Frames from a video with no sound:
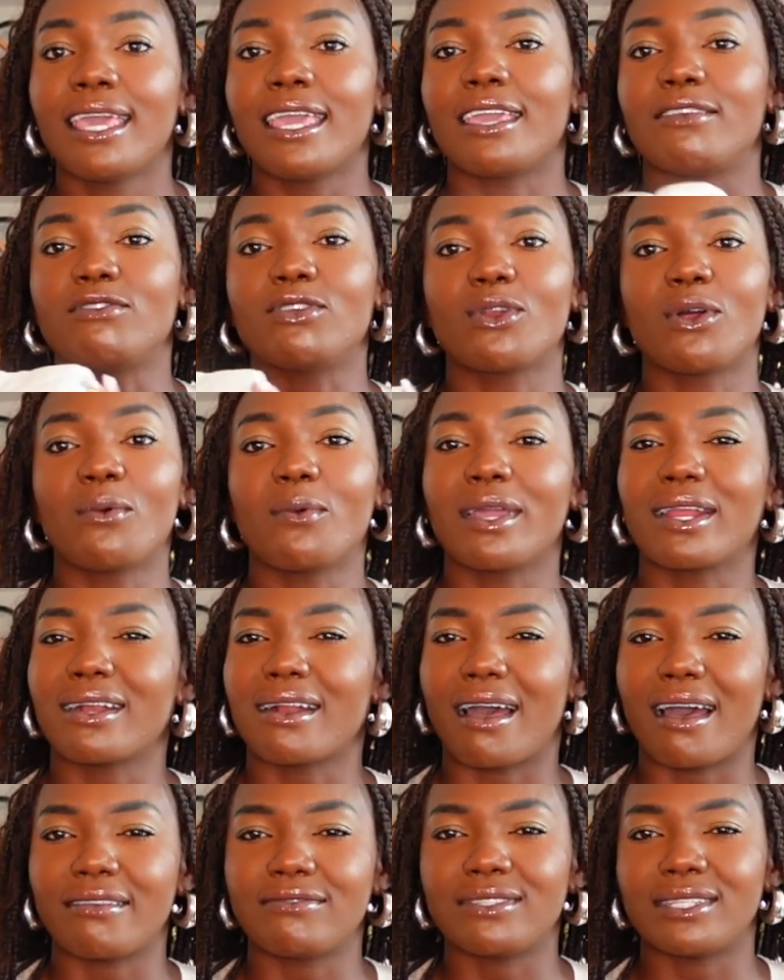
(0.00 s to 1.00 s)
if you don't wear it
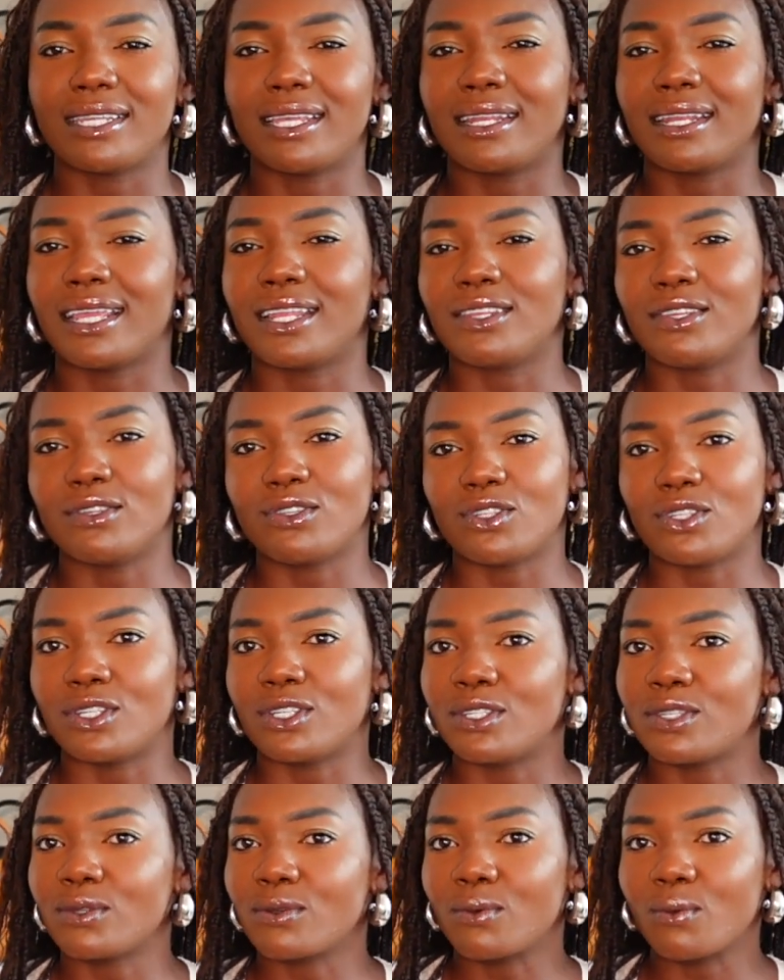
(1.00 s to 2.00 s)
often and you
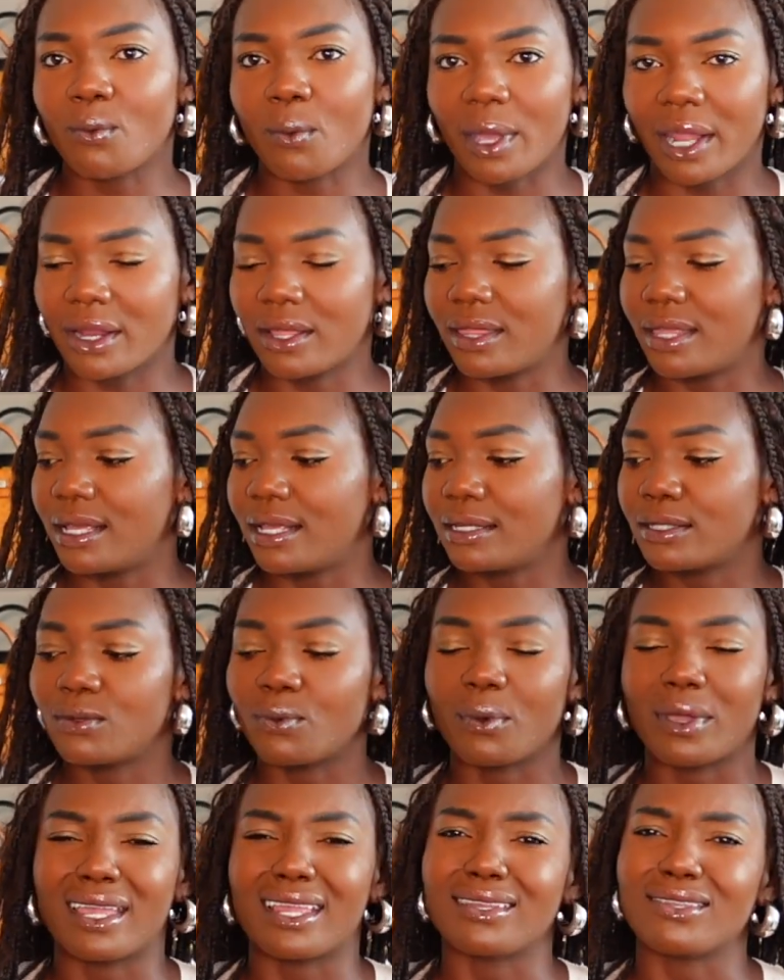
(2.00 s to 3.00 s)
just wear
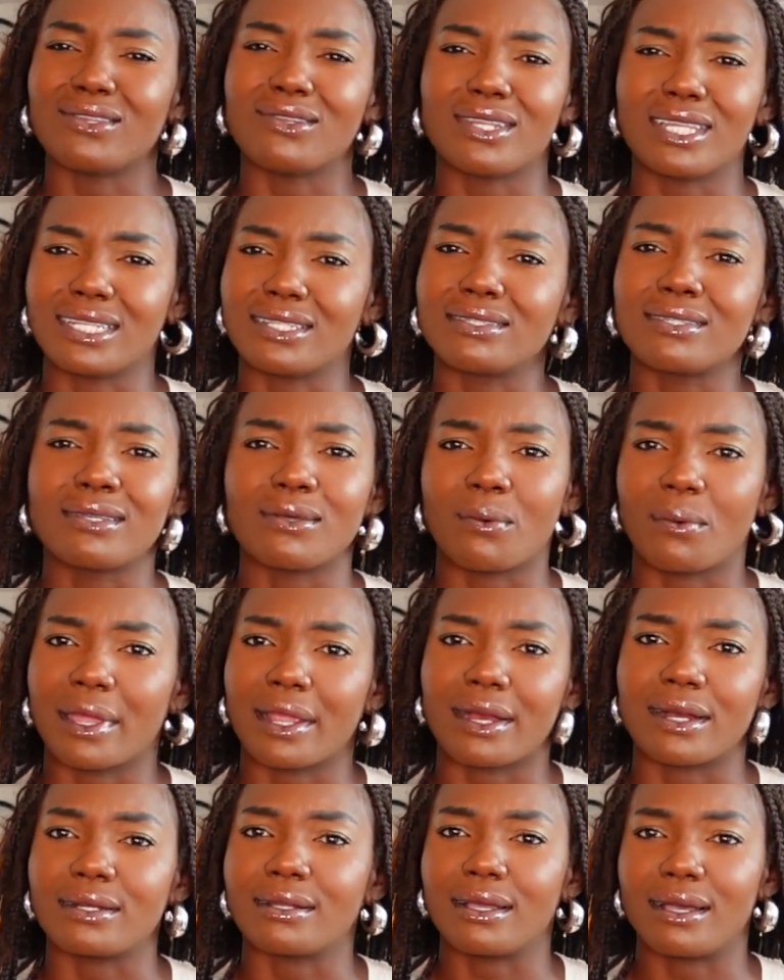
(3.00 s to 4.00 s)
this when you need to
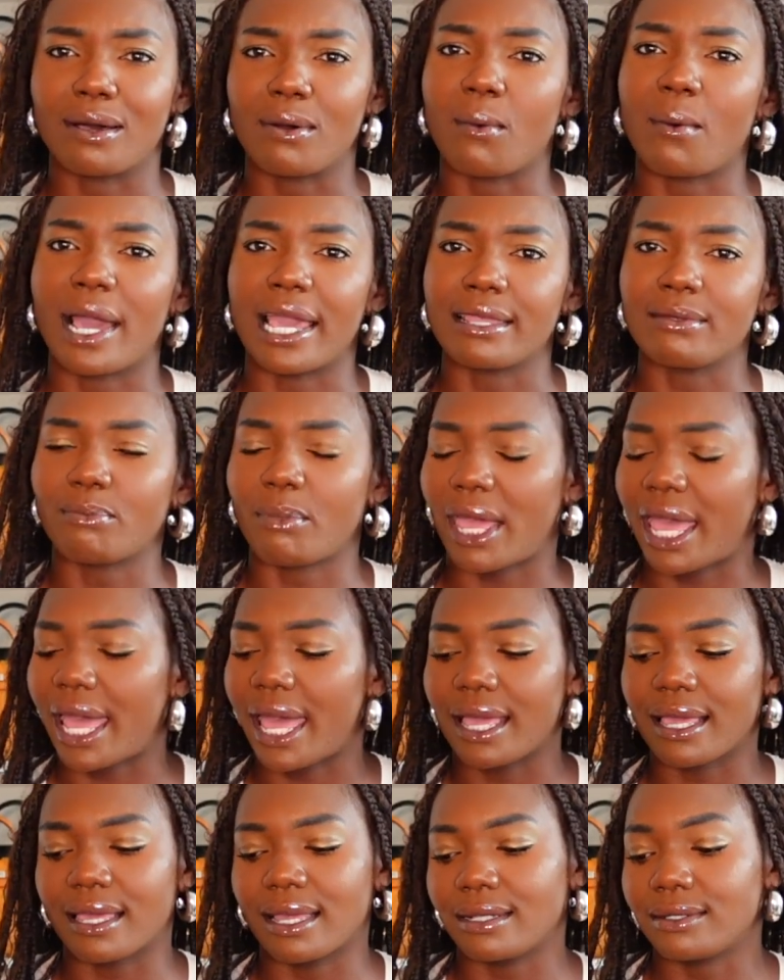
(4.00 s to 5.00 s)
wear a white
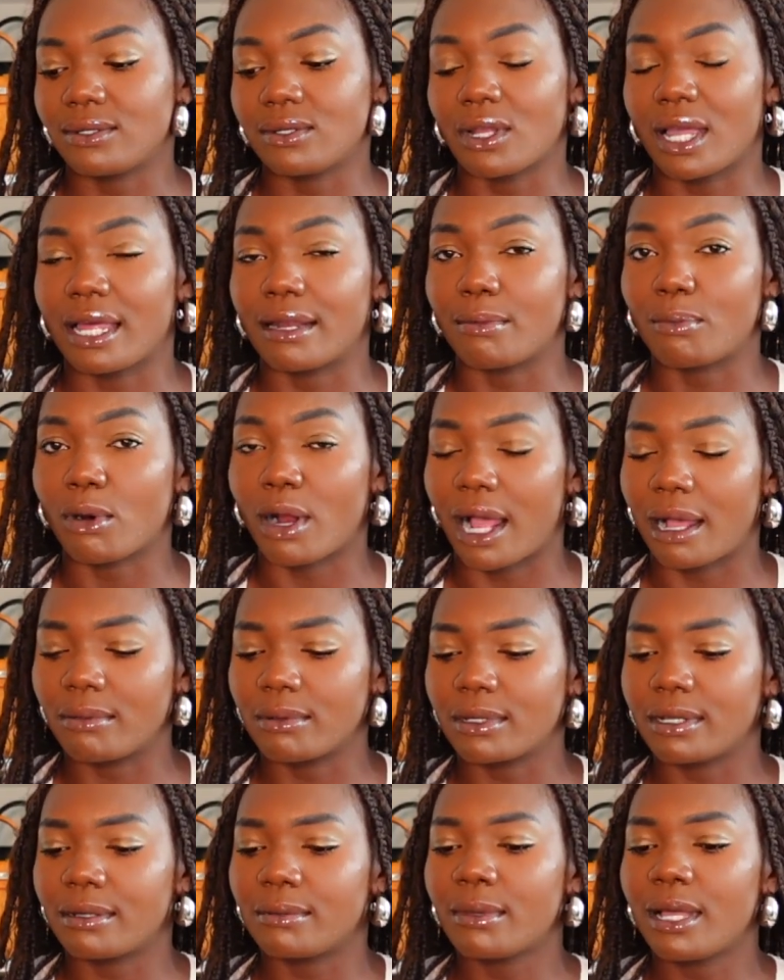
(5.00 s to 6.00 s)
bag, it's not a
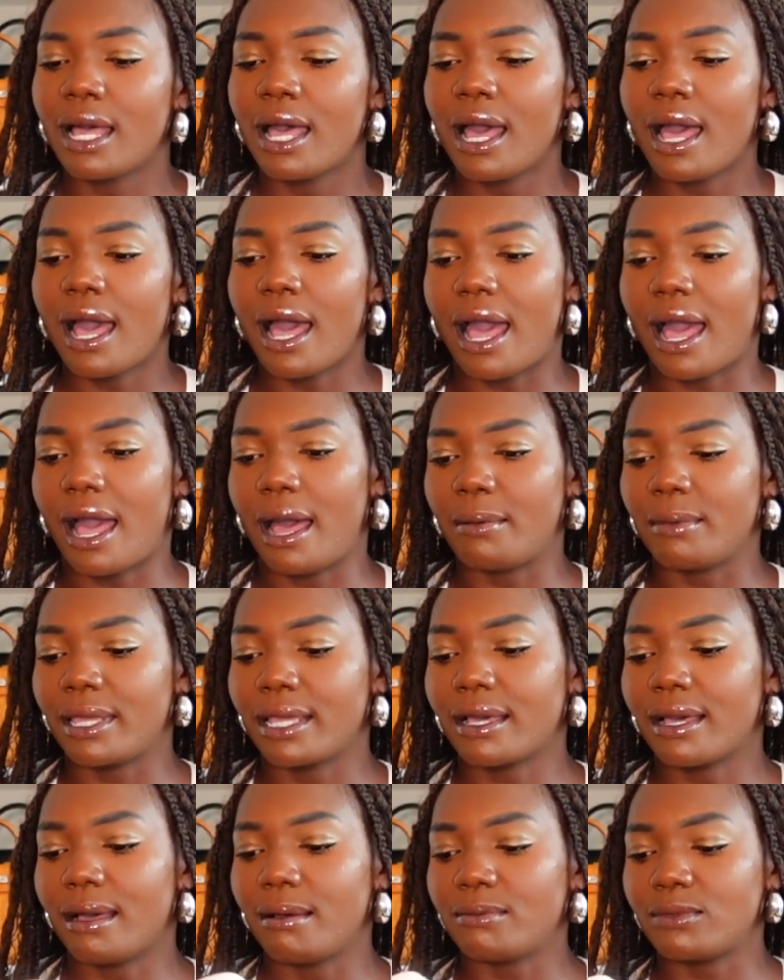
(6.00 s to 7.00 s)
problem.
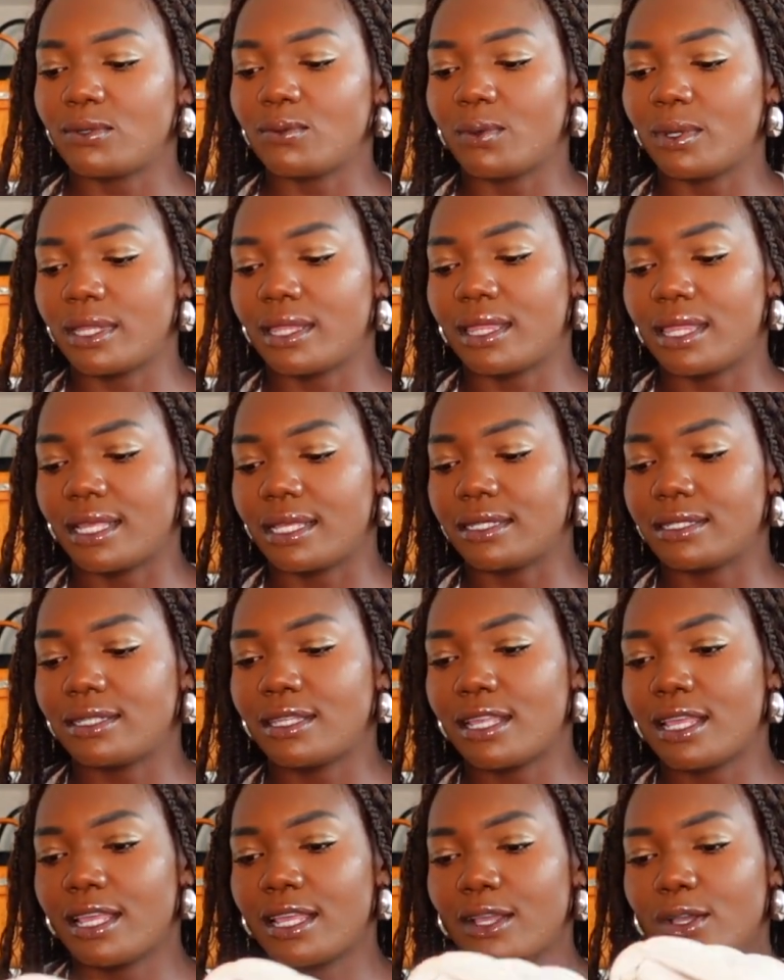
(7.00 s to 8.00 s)
It comes with
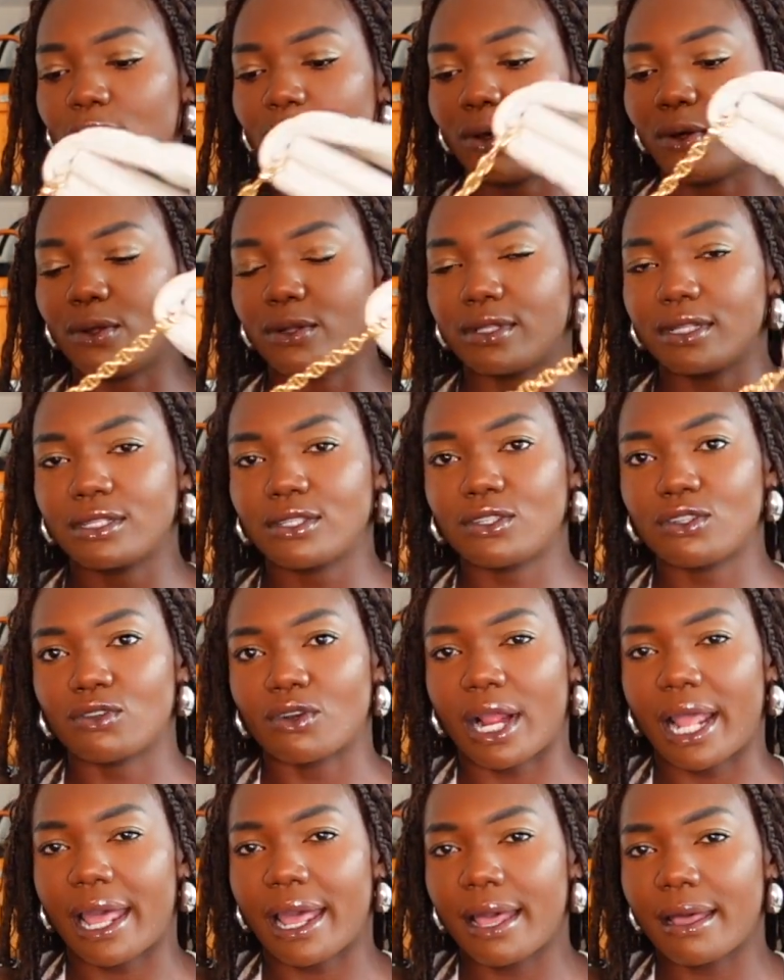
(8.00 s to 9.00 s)
this gold
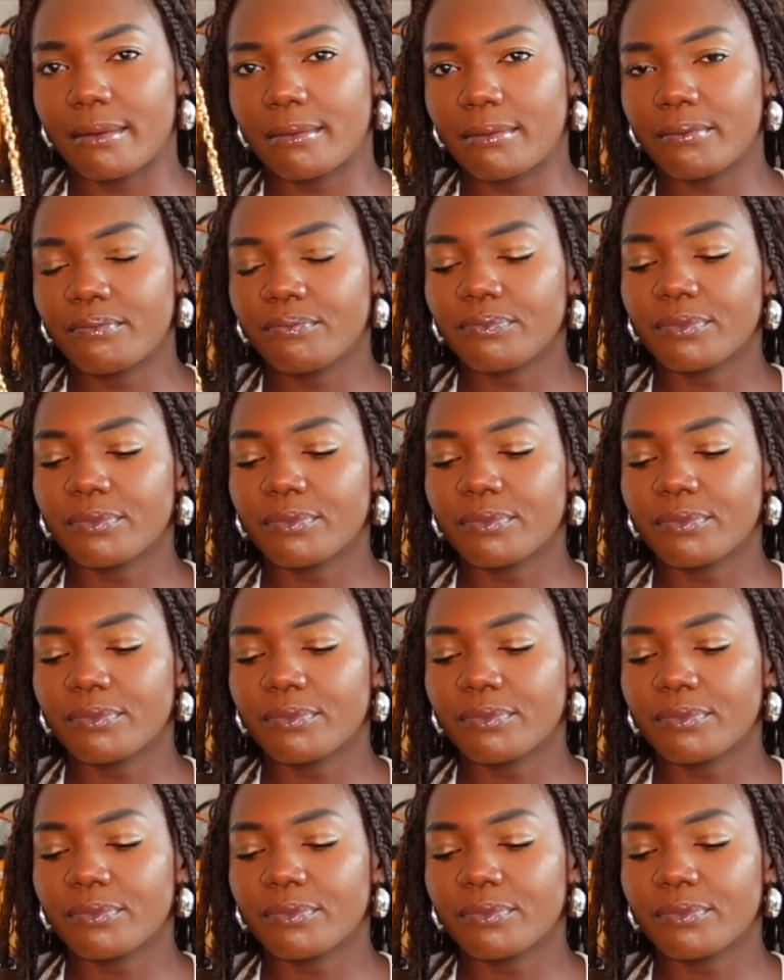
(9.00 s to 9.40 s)
strap.